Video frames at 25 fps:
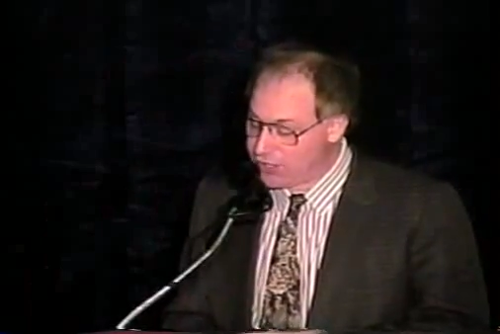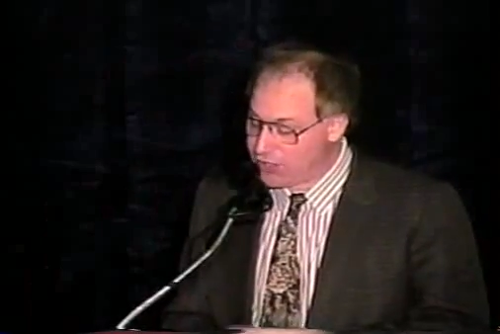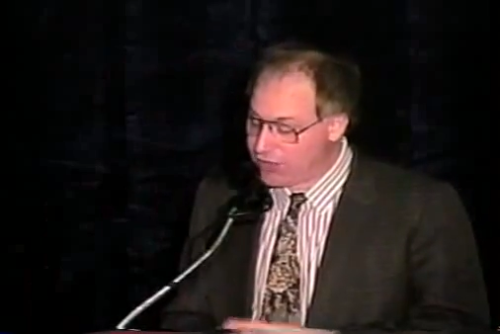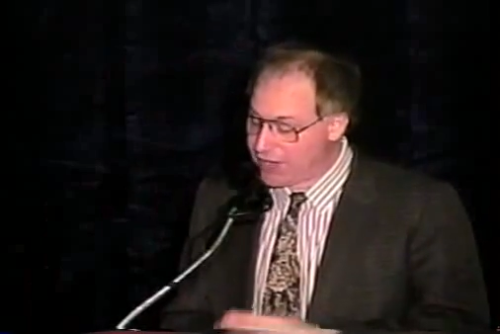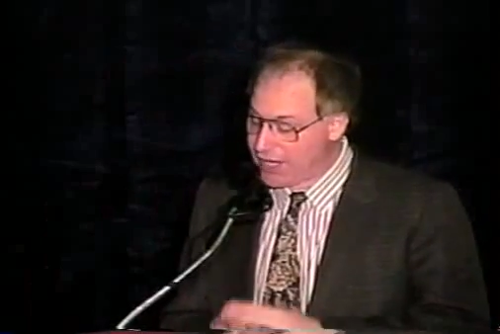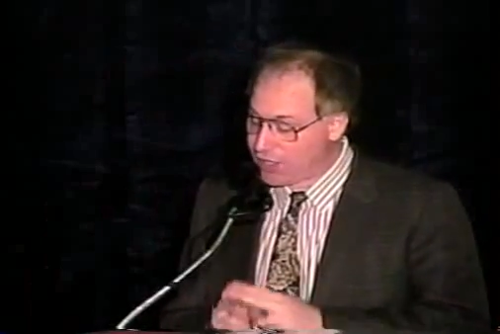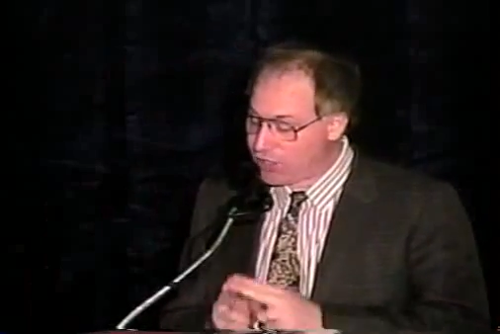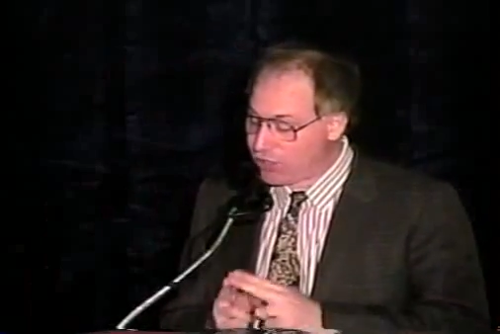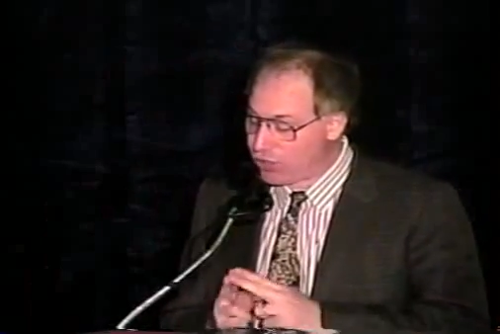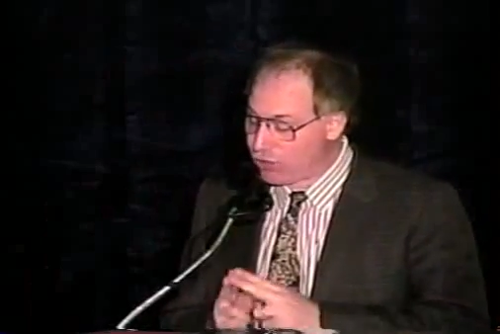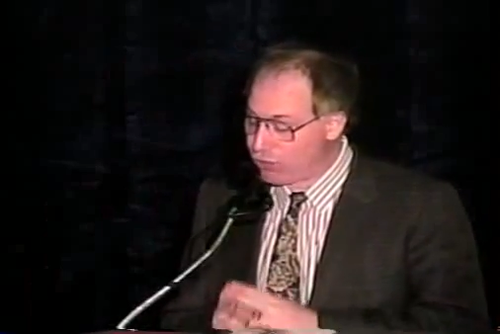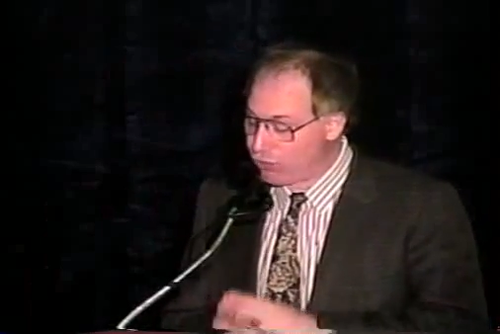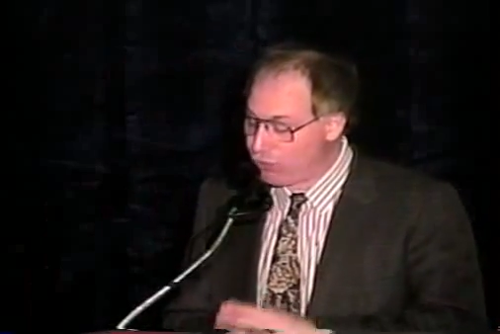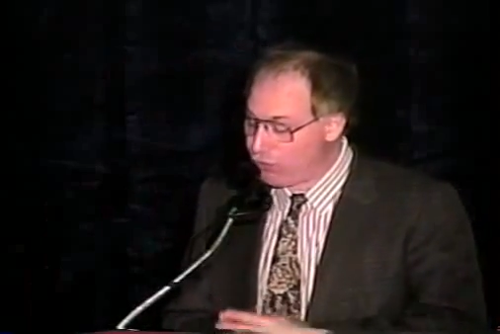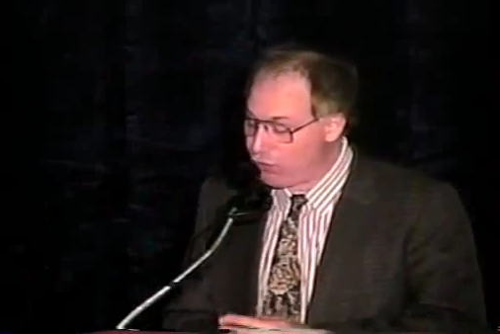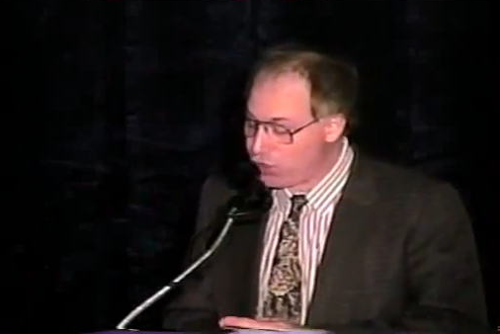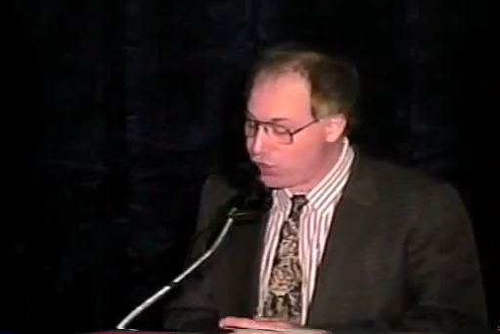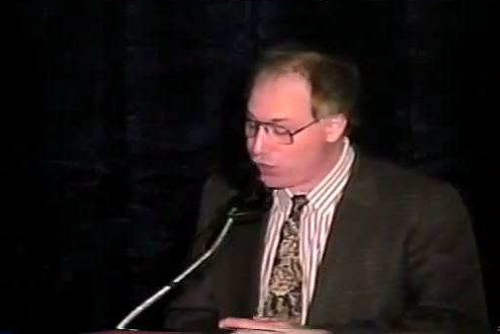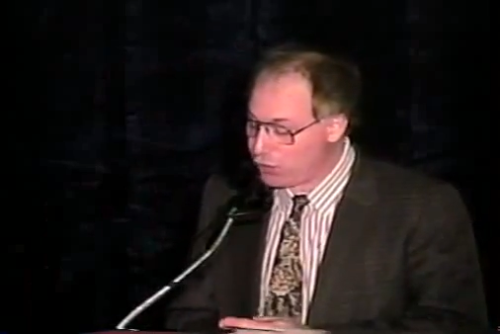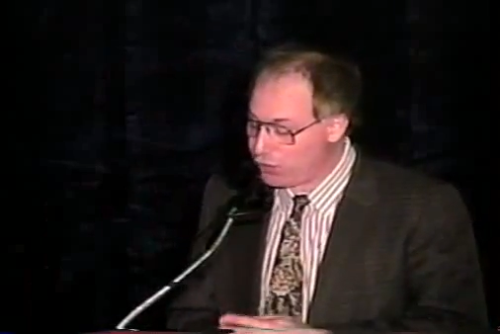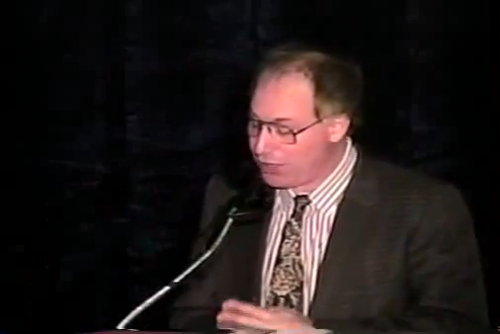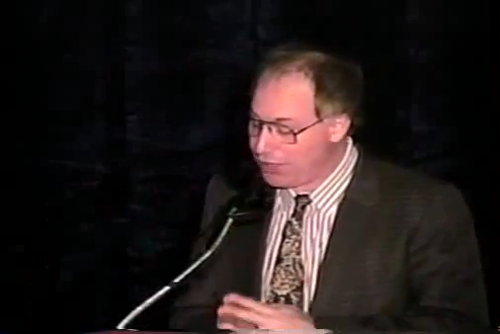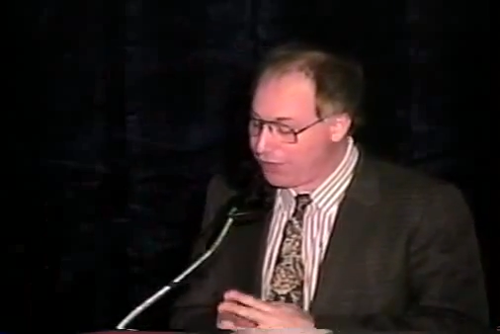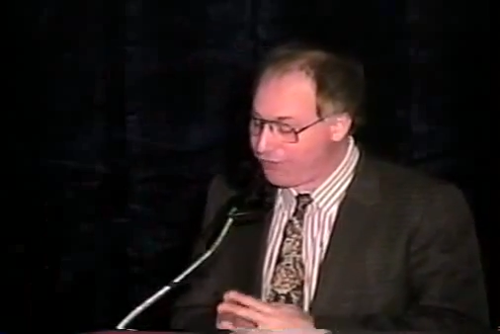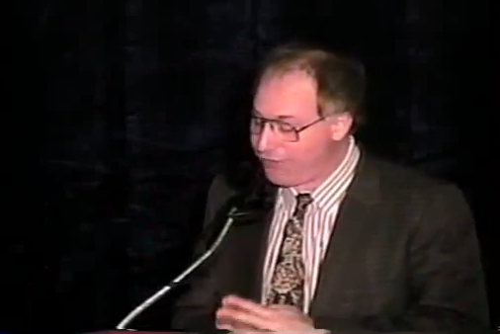that
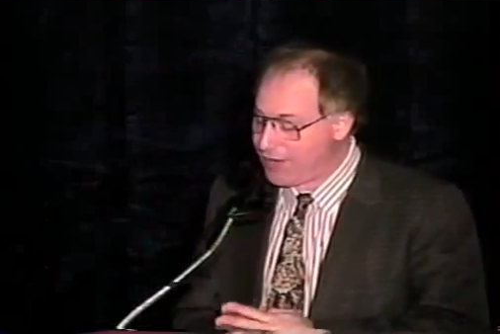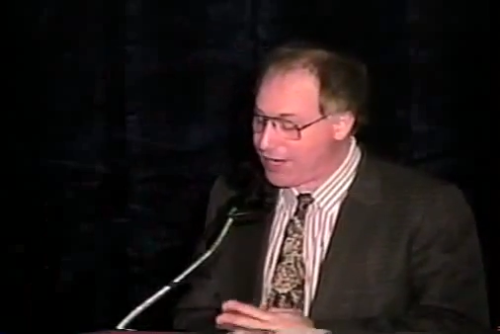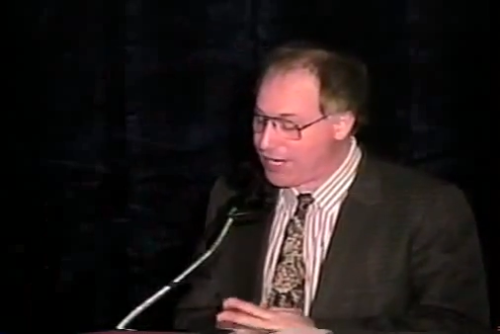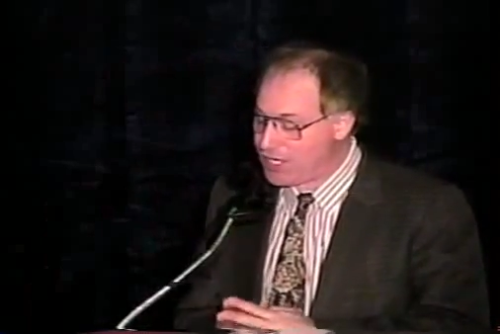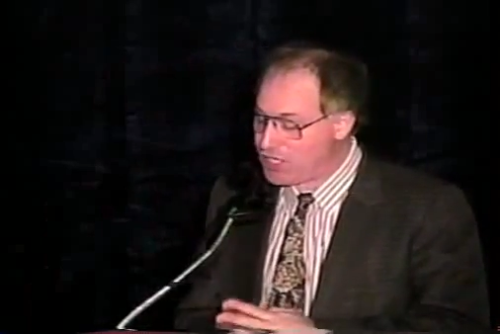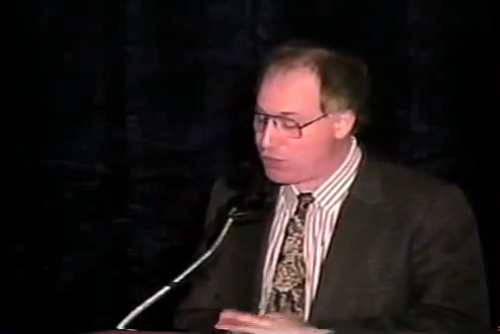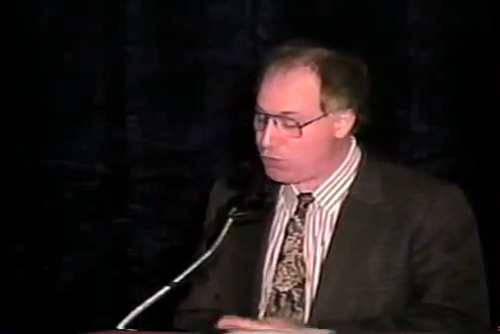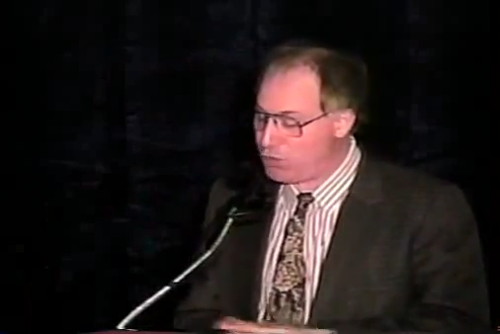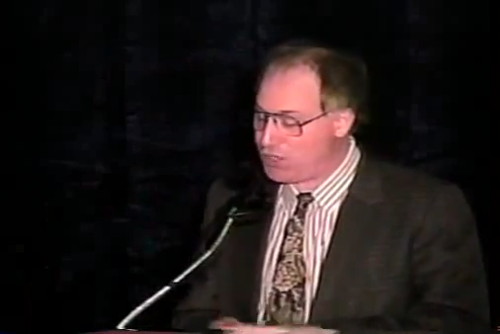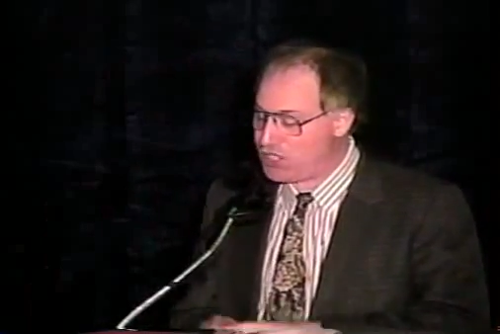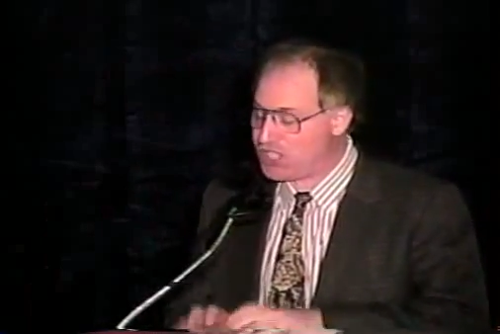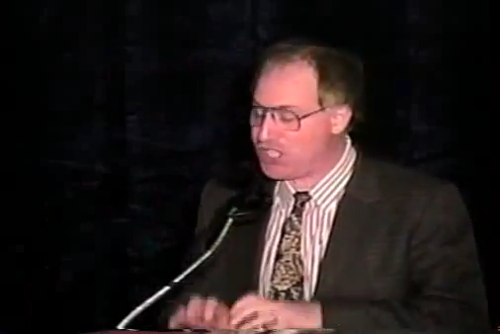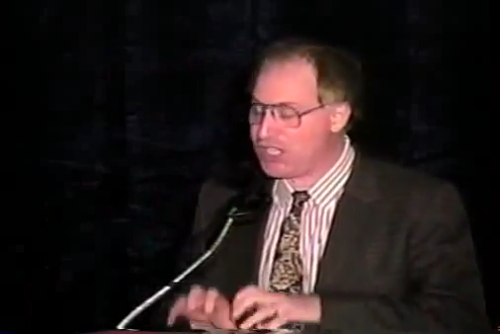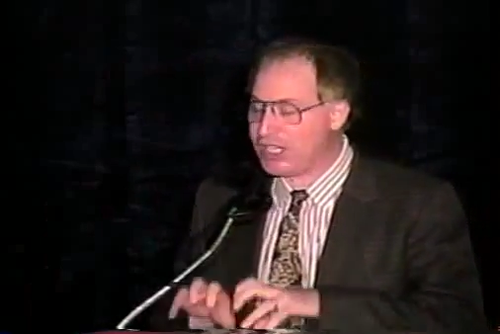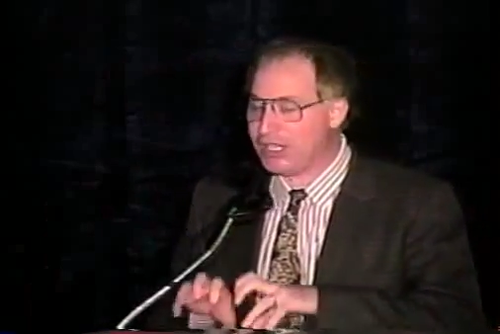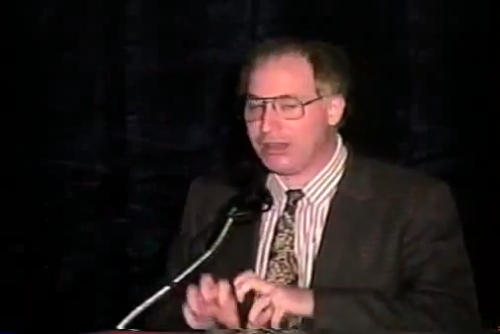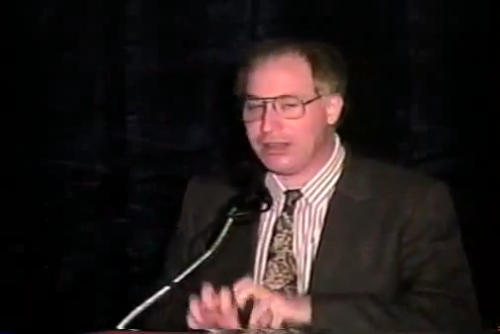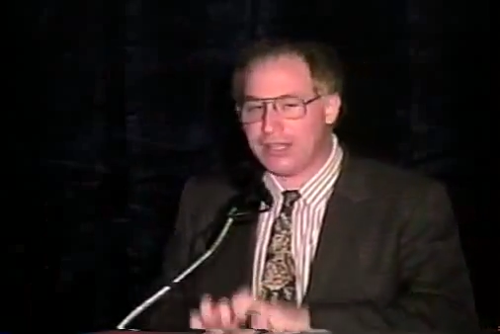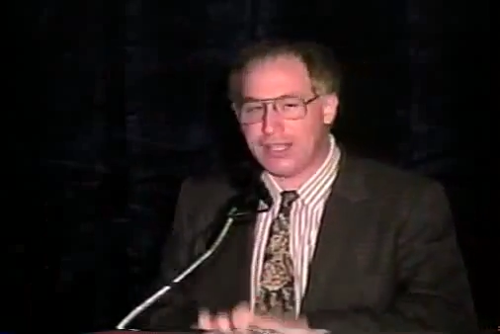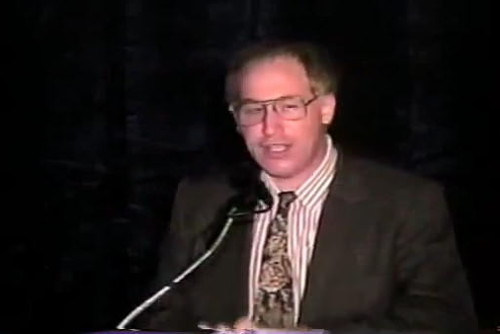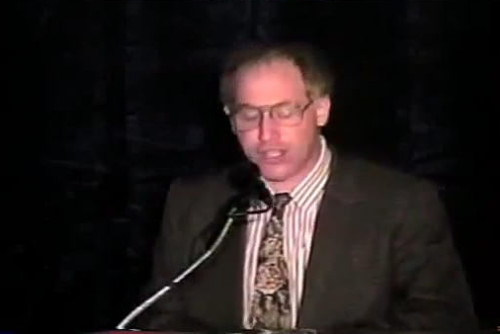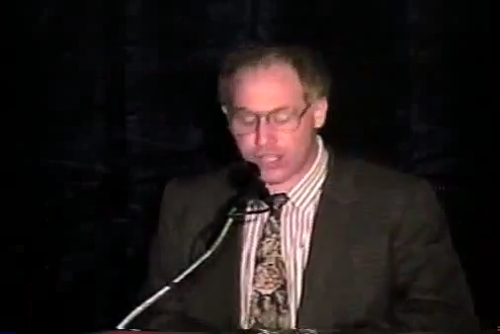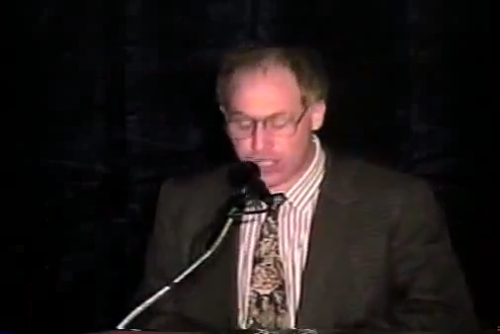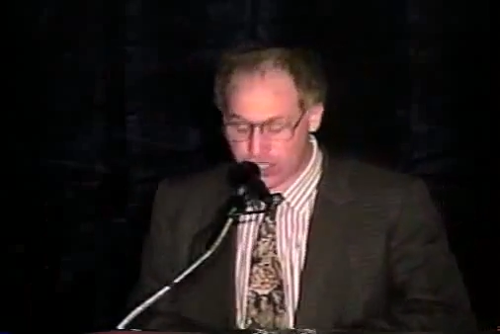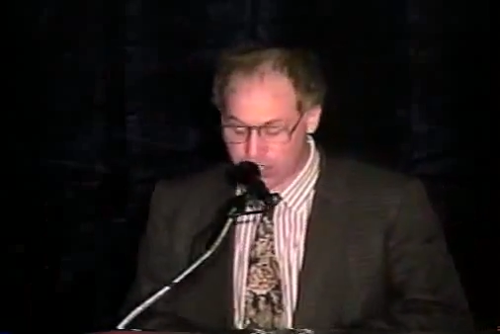crucial event which
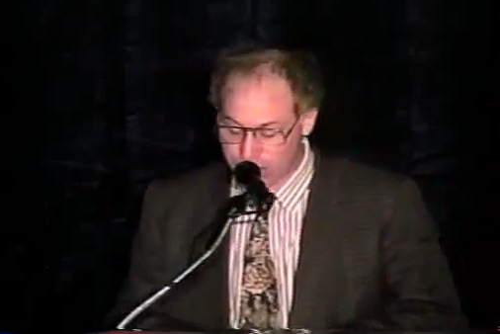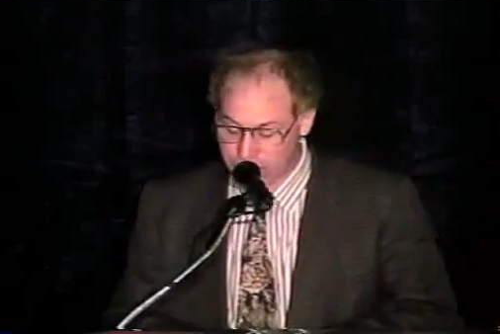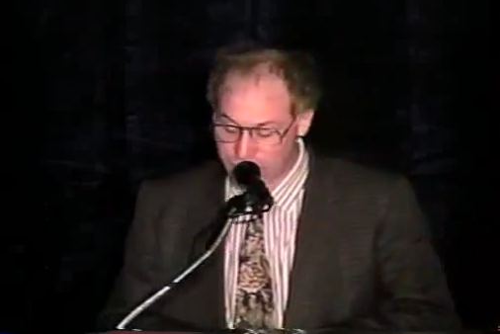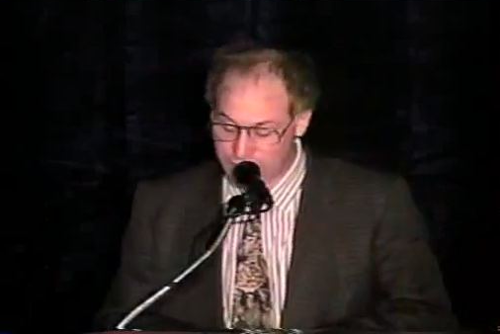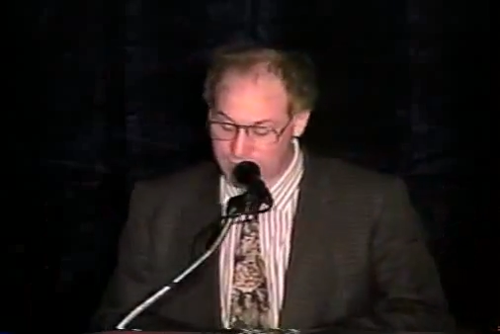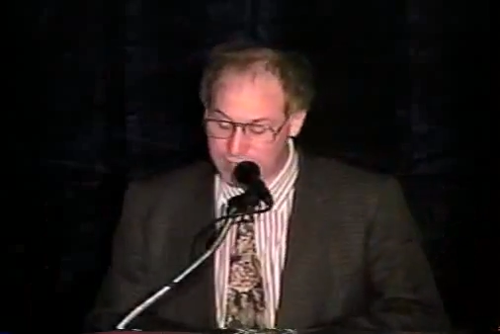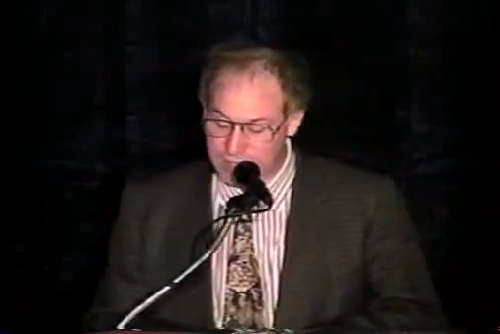clinched